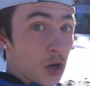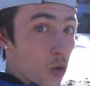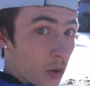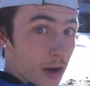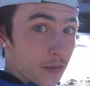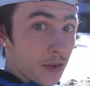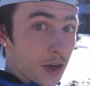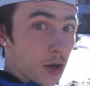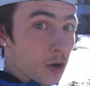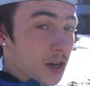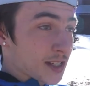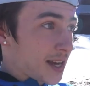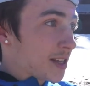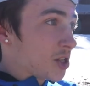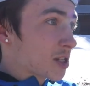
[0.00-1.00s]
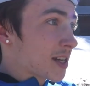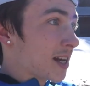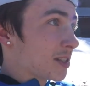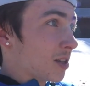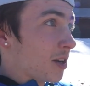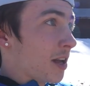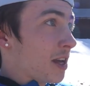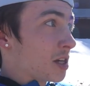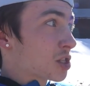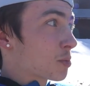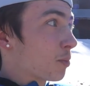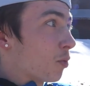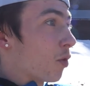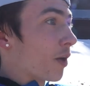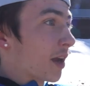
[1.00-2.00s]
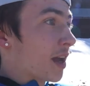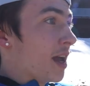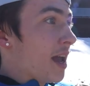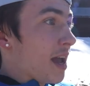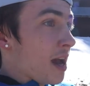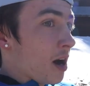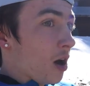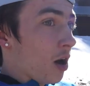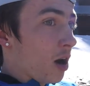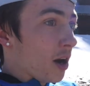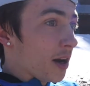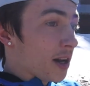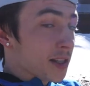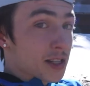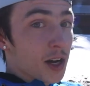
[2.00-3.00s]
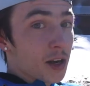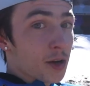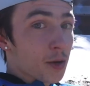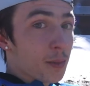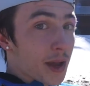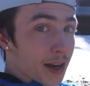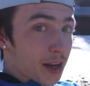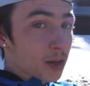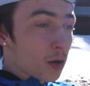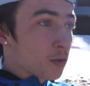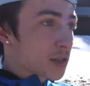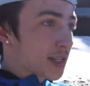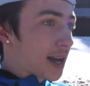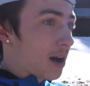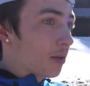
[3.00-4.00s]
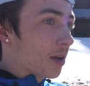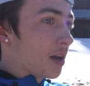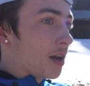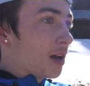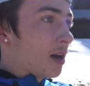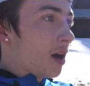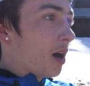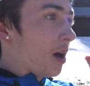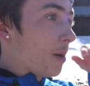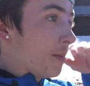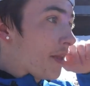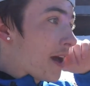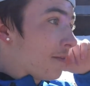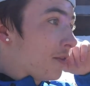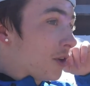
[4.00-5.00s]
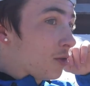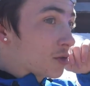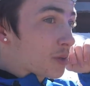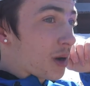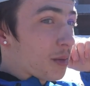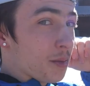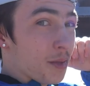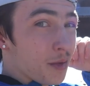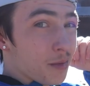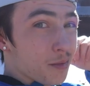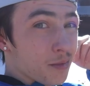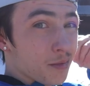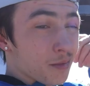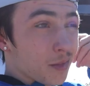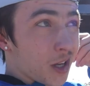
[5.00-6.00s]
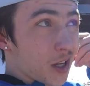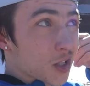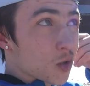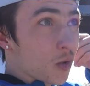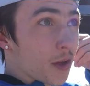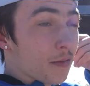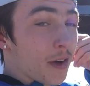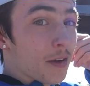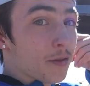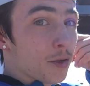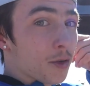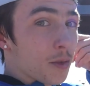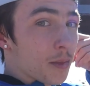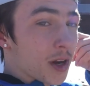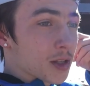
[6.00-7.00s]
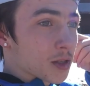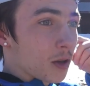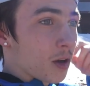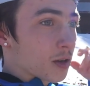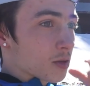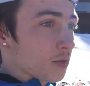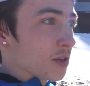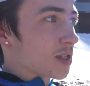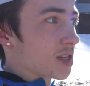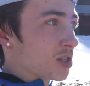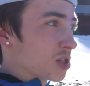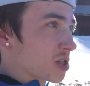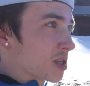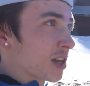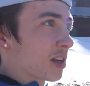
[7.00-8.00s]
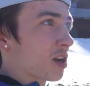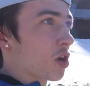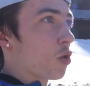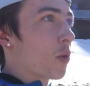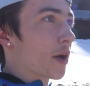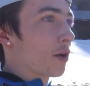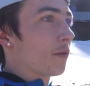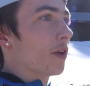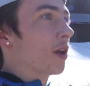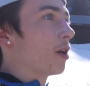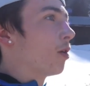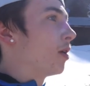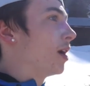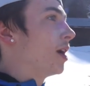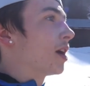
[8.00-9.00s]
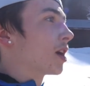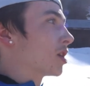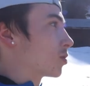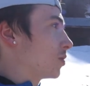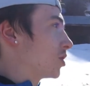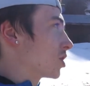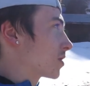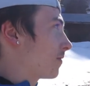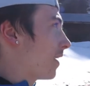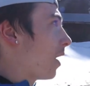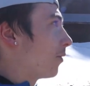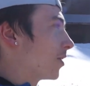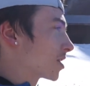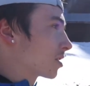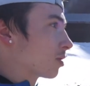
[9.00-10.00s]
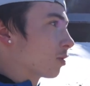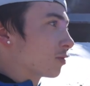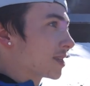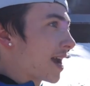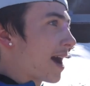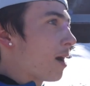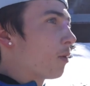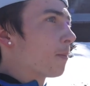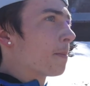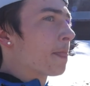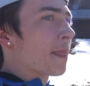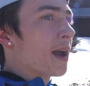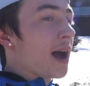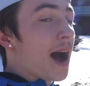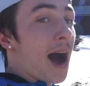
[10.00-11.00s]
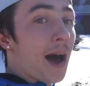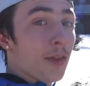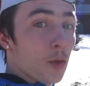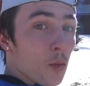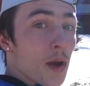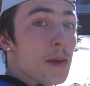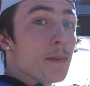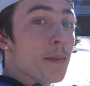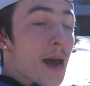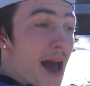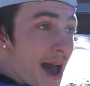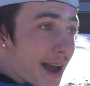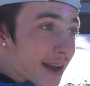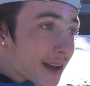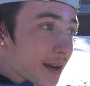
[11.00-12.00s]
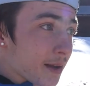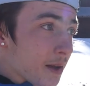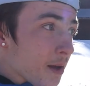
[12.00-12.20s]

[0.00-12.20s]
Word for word: quick video because I just got done exploring uh, an entire abandoned ghost town. Um, that video was probably be like 25 30 minutes long so this is just like a quicker video because we just found this little town on the way back